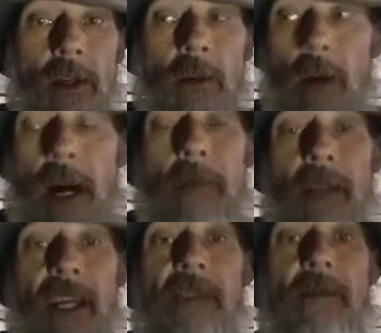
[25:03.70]
I
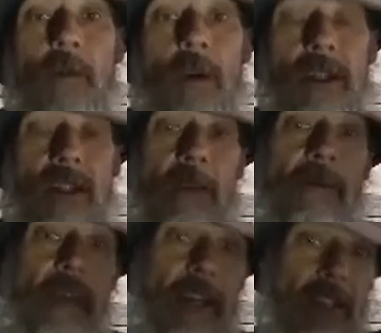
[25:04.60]
believe once the
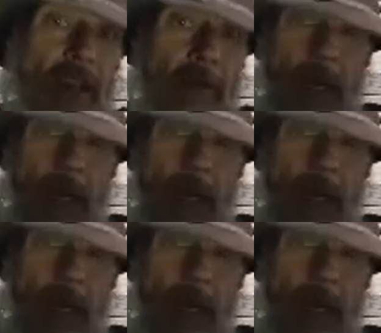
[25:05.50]
feds come in,